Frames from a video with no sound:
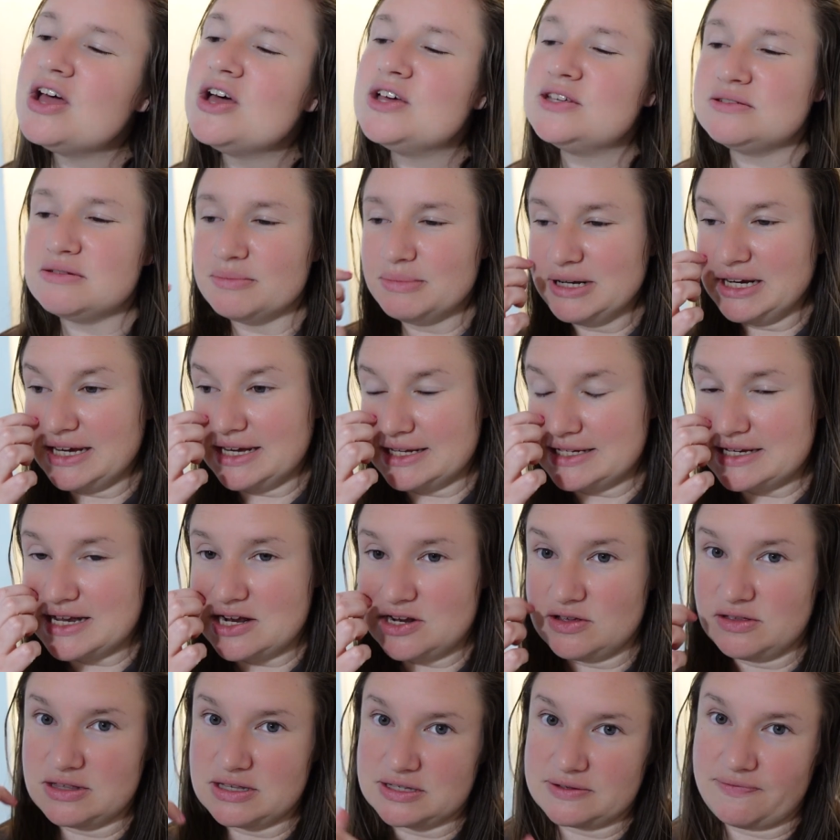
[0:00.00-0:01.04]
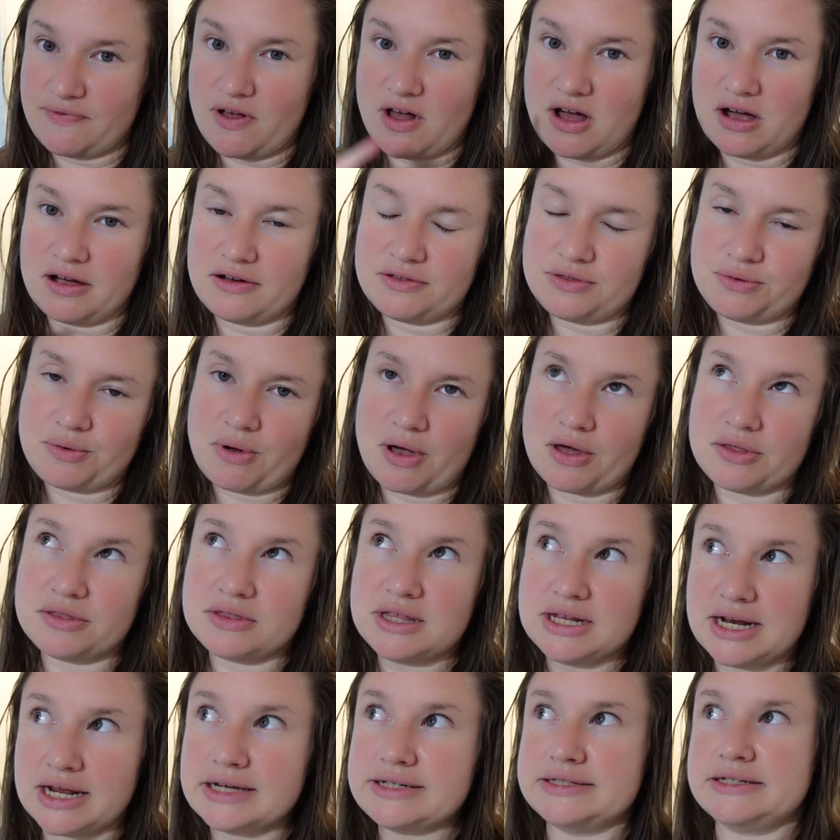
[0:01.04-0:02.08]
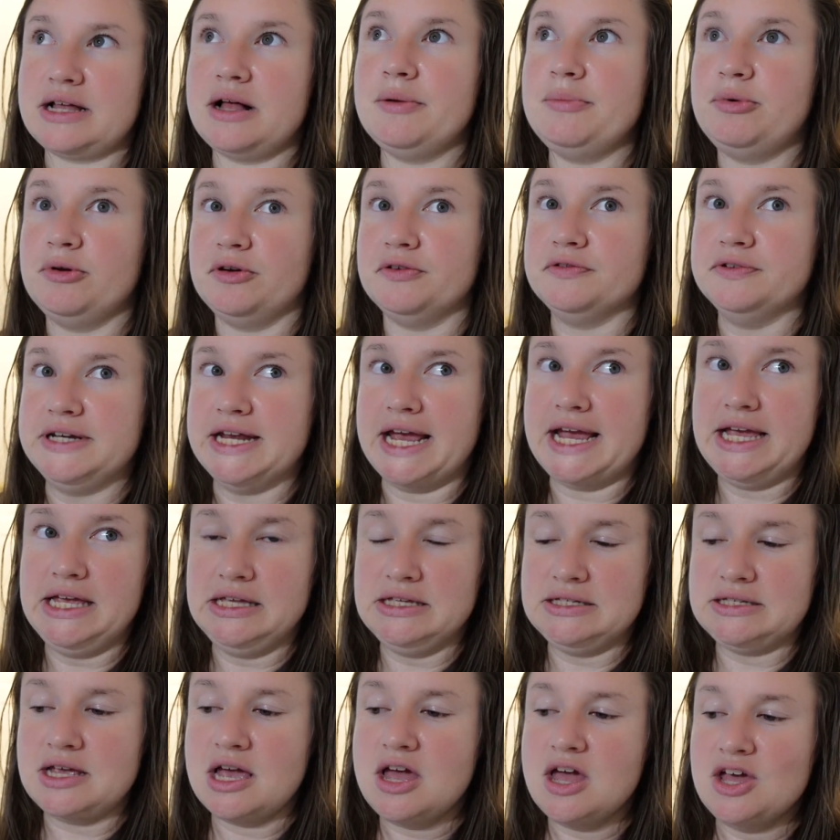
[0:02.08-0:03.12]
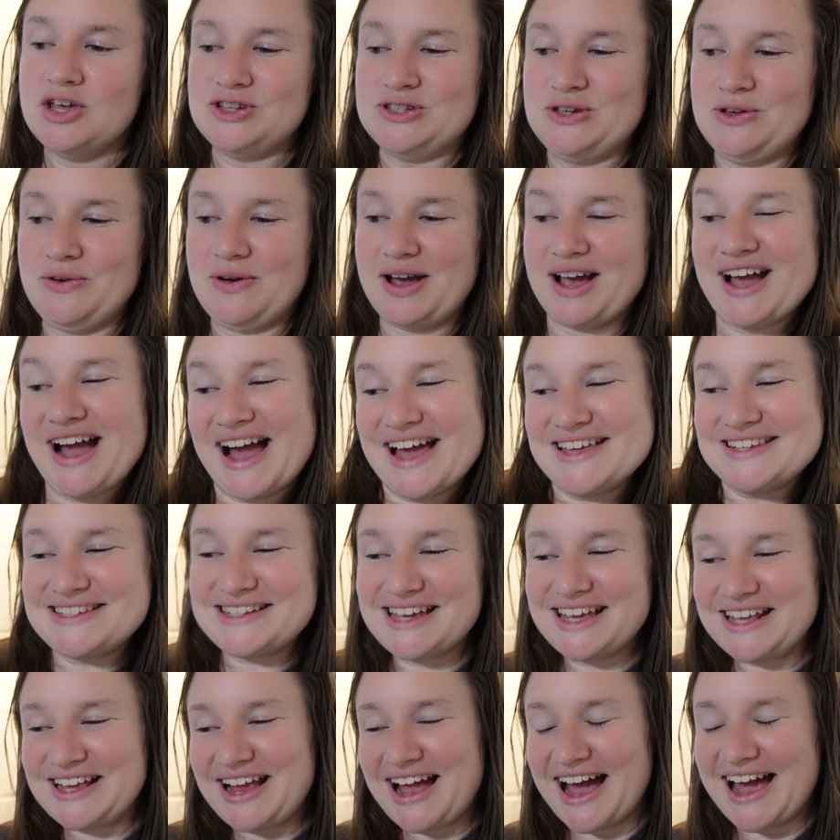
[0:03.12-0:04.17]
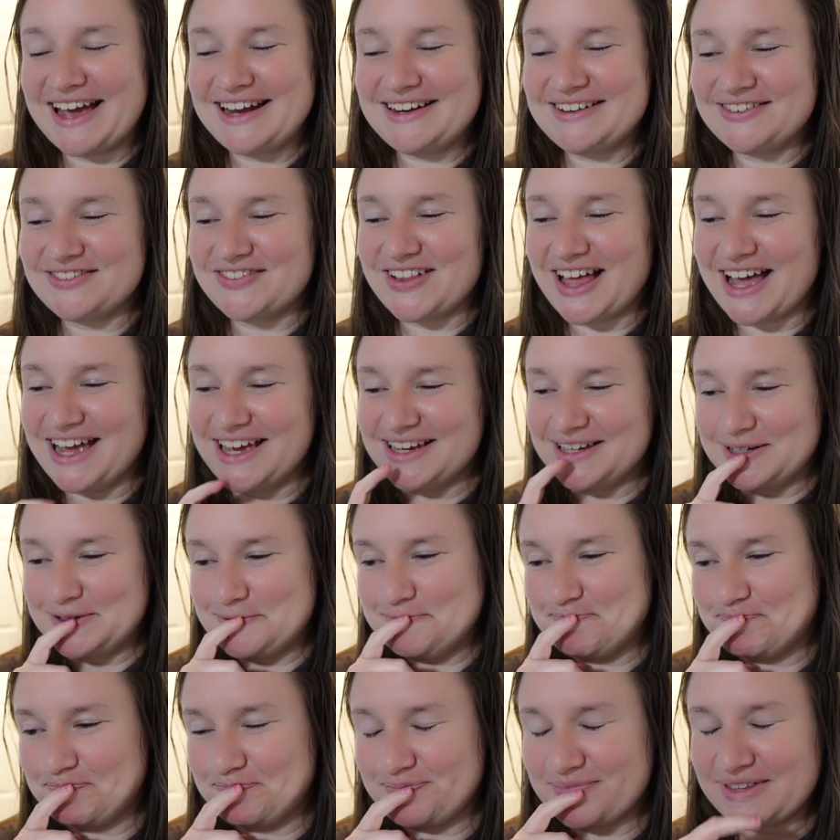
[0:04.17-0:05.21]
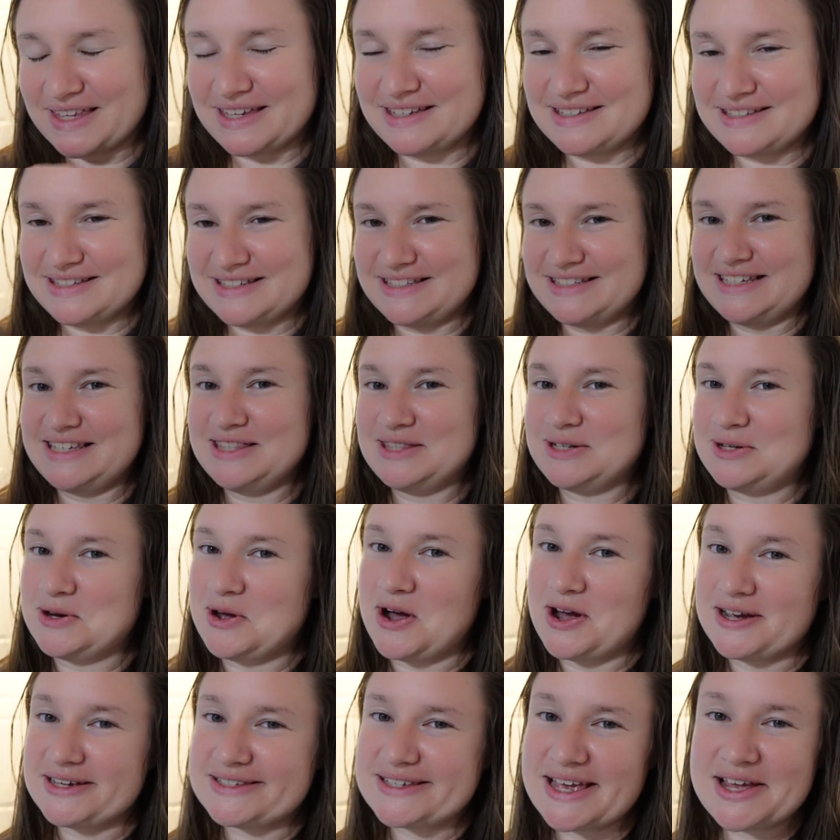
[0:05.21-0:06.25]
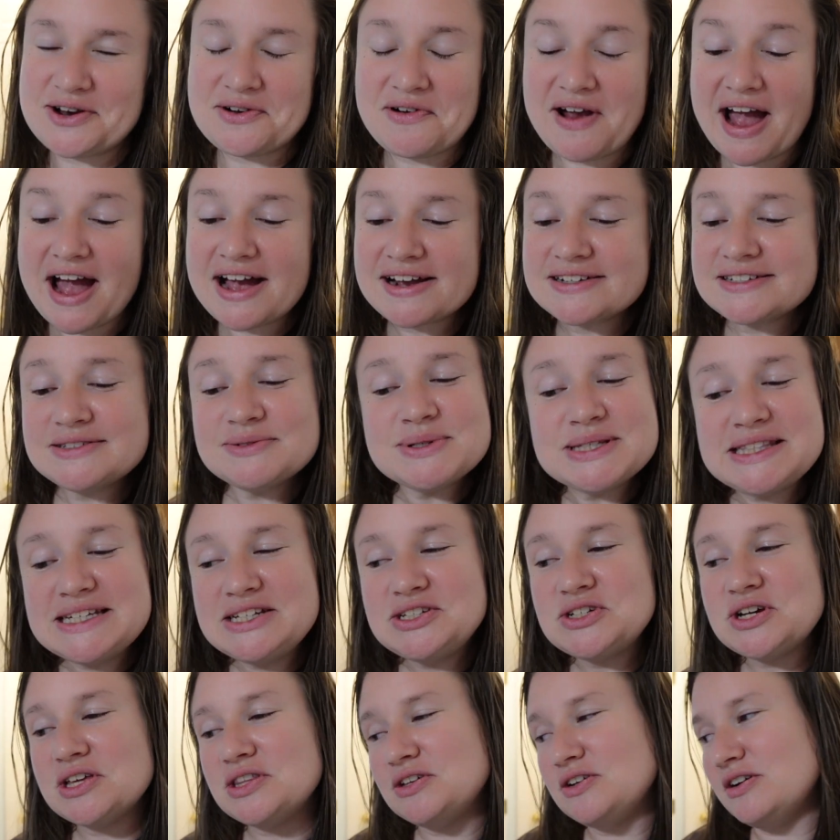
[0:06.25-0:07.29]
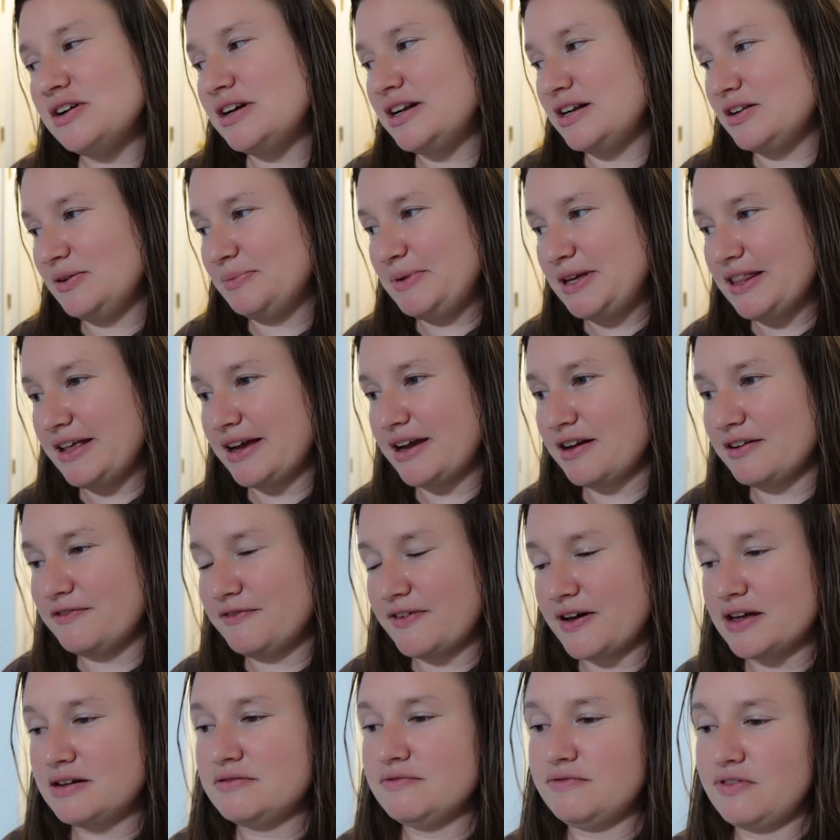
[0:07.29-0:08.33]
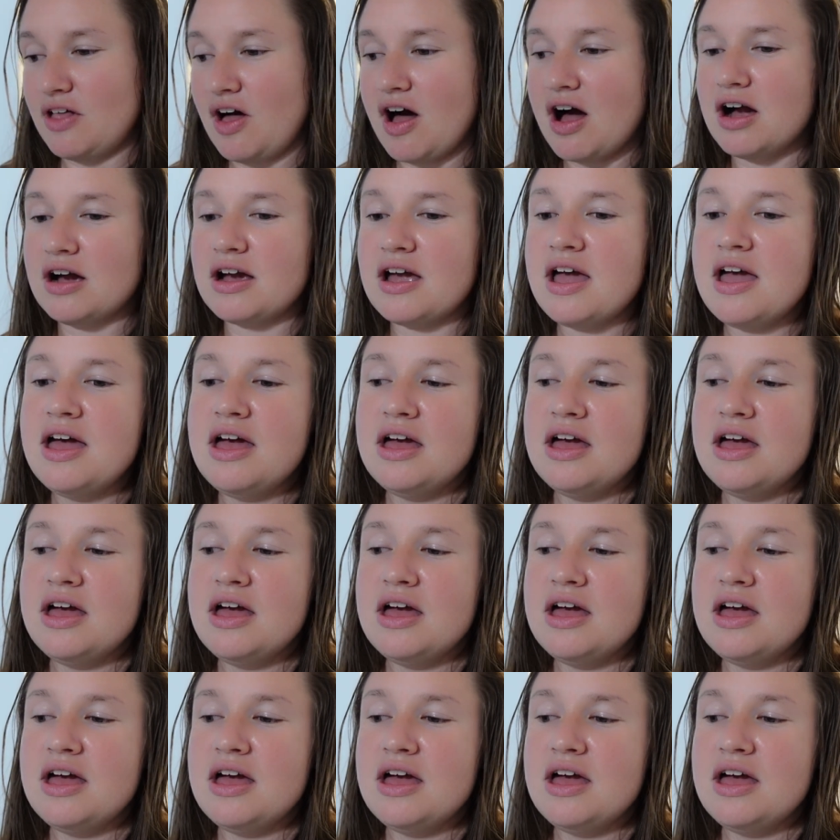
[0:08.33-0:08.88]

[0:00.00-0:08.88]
So I'm gonna continue this vlog throughout the next couple of days so you guys can kind of like see the dogs interact with each other and it'll be like a fun vlog.